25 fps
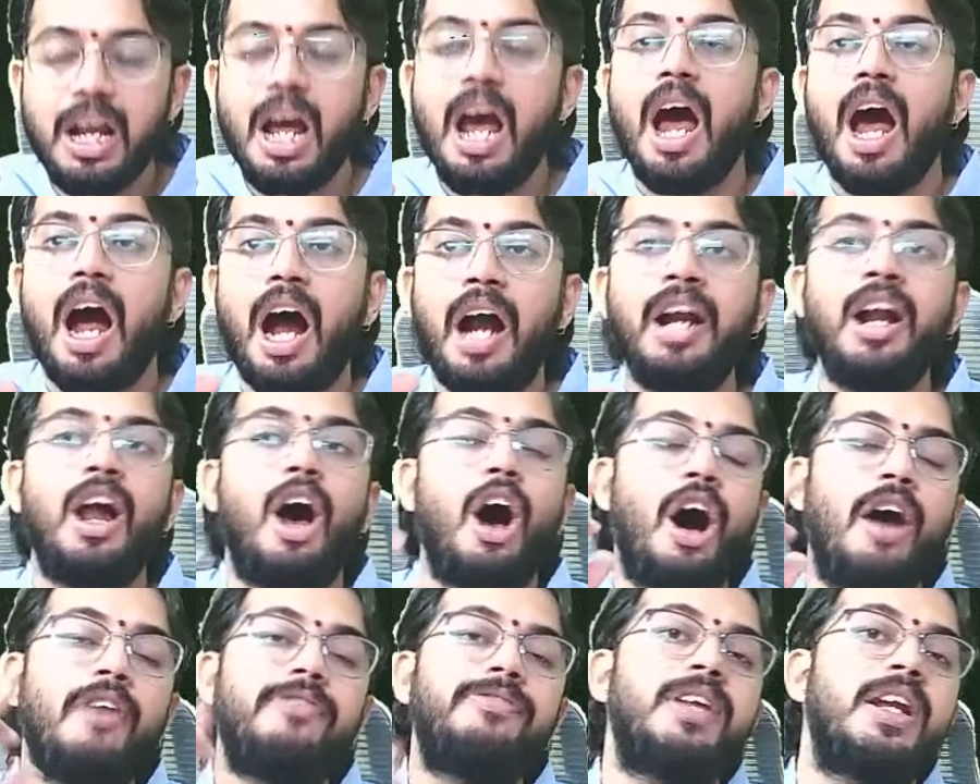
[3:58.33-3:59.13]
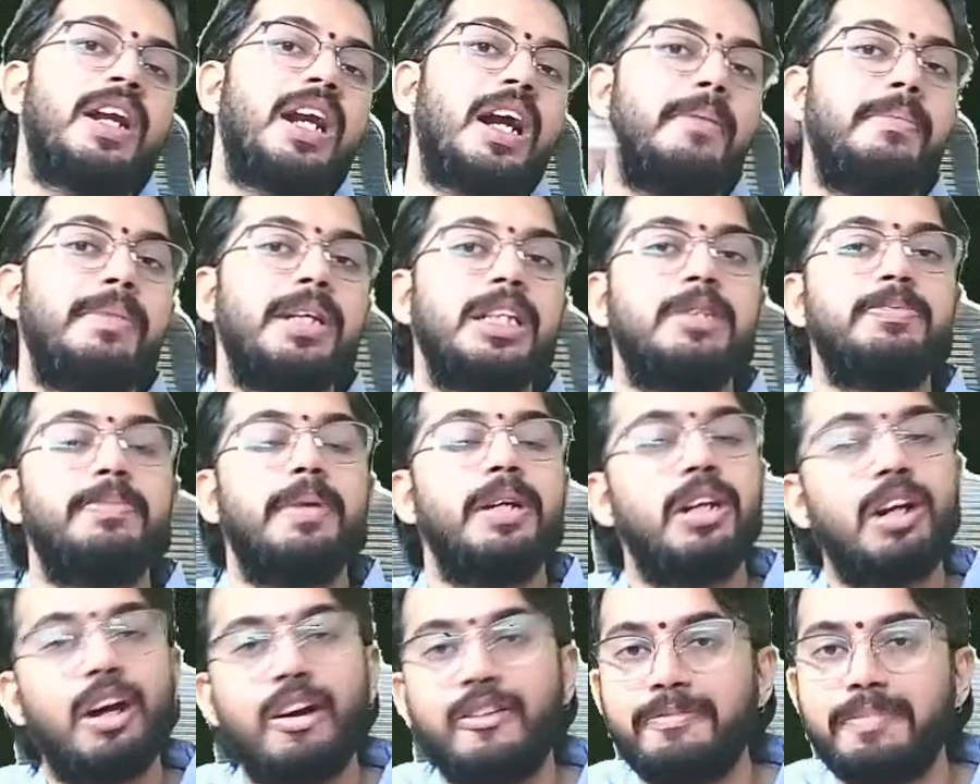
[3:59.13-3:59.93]
And after commencement
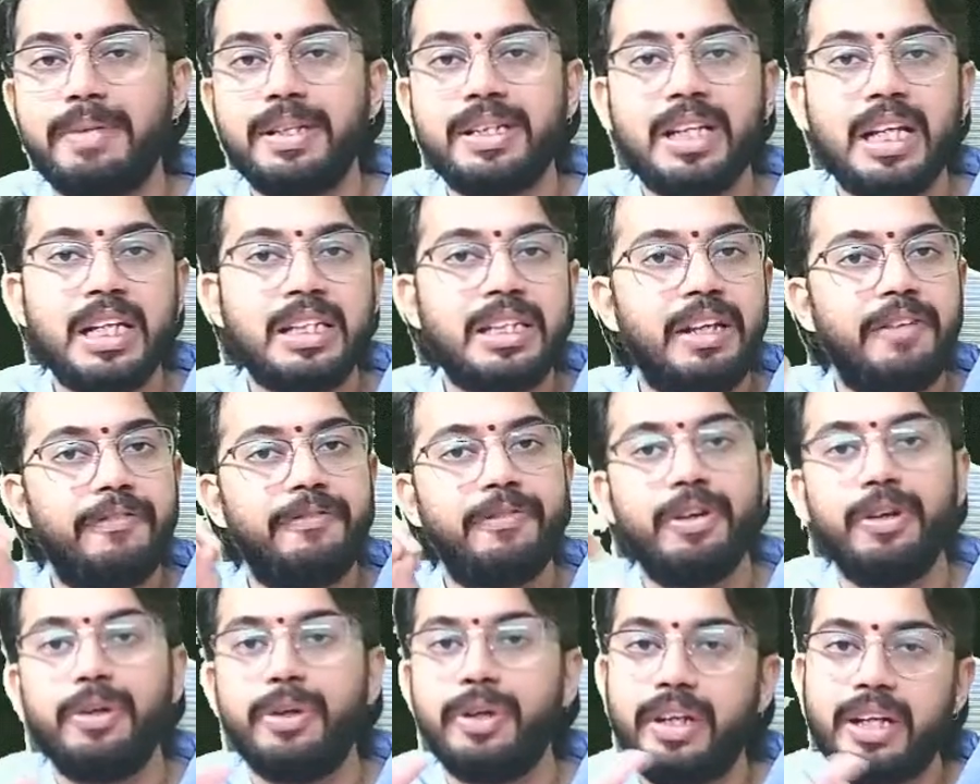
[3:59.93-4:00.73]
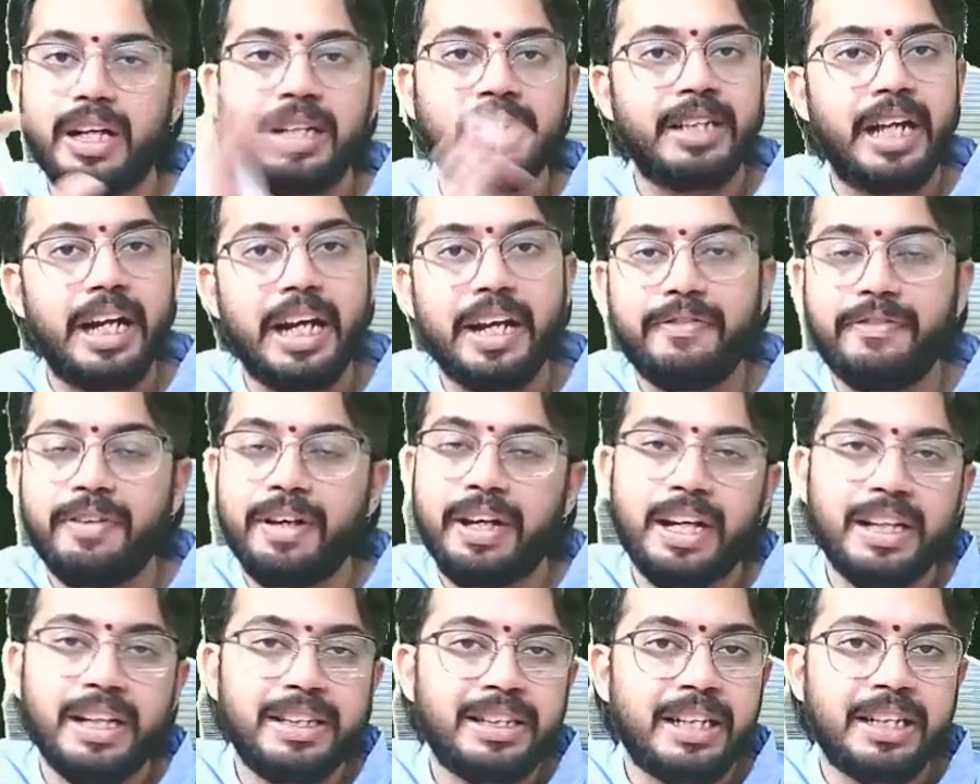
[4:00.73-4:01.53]
of business, if you incur scientific
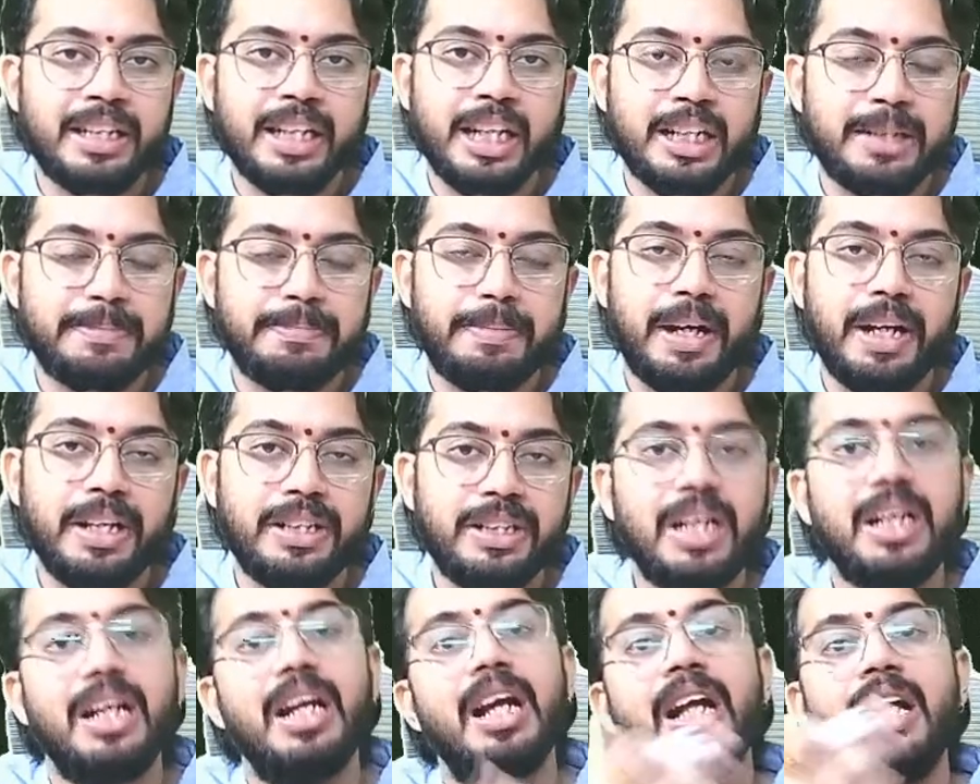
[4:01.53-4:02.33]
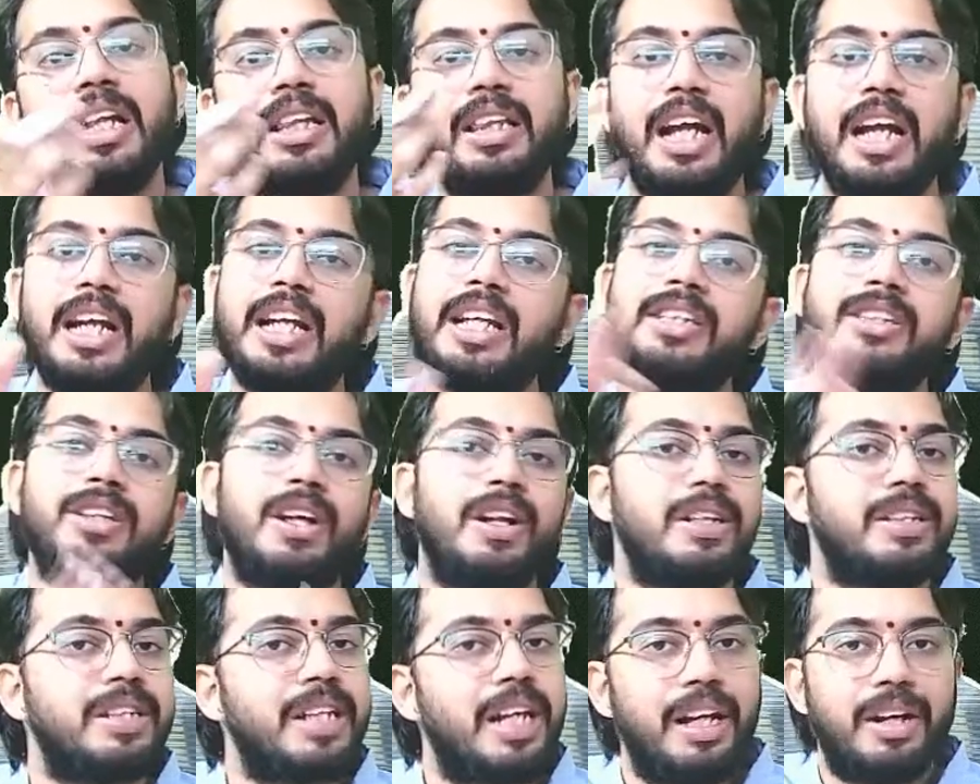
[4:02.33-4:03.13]
research expenditure, that is
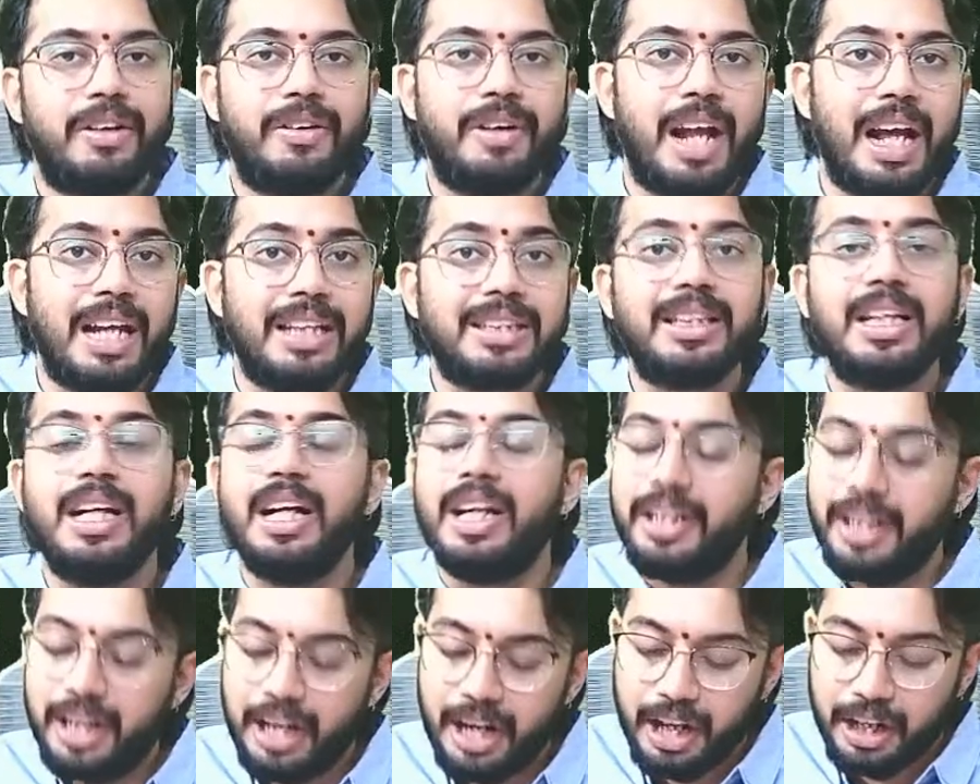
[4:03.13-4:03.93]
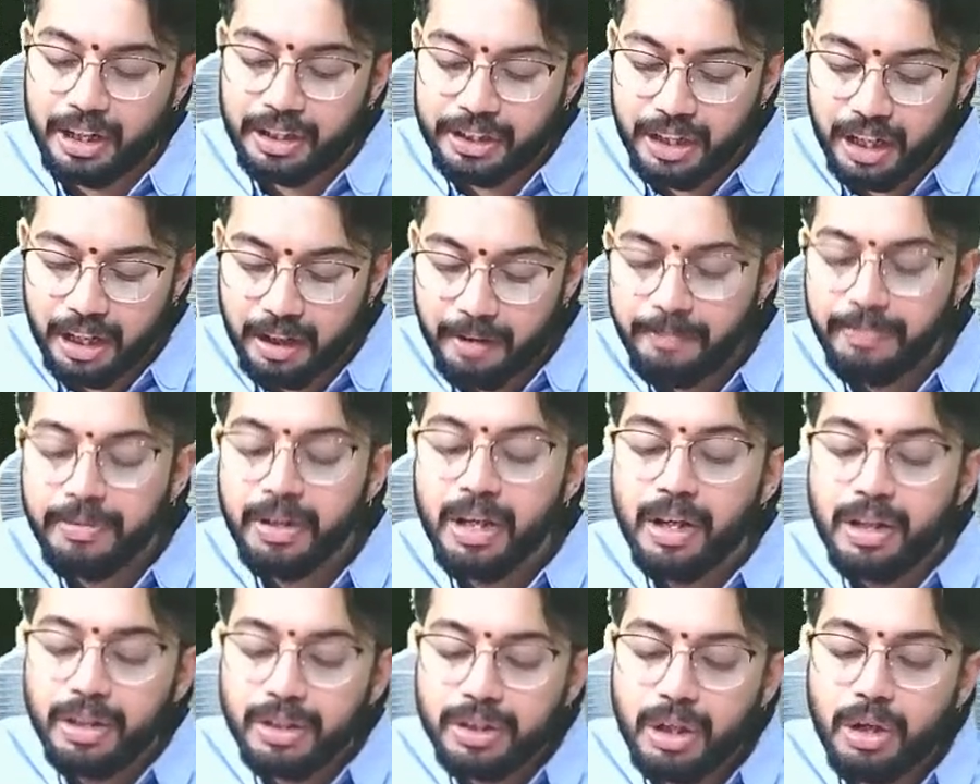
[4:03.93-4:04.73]
also allowed as deduction.
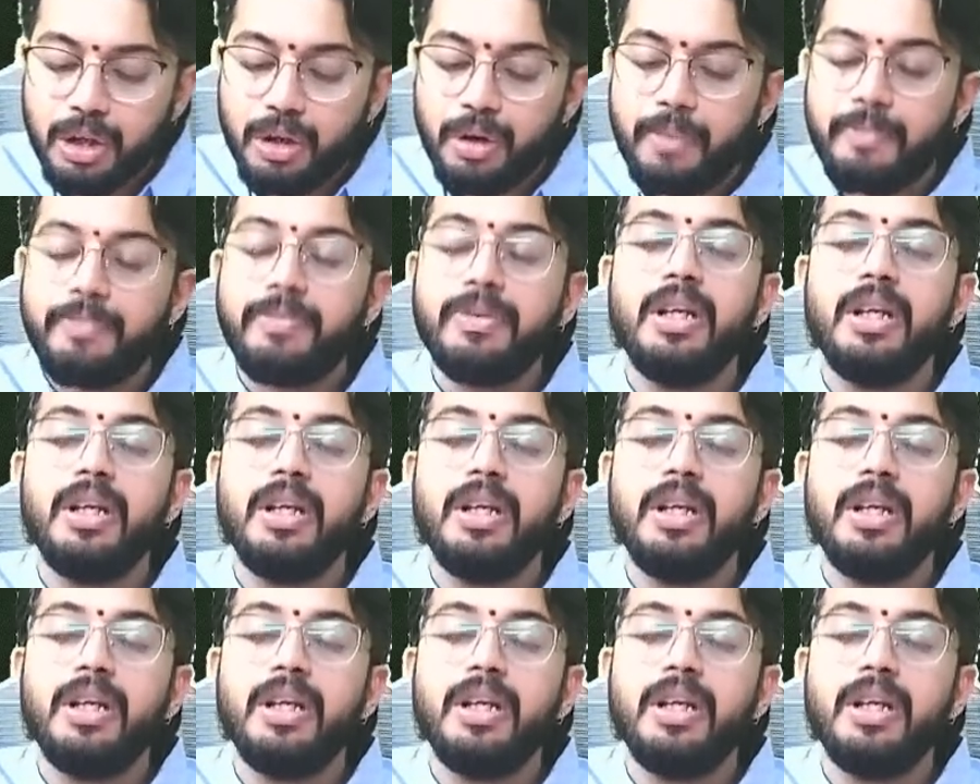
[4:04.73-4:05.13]
So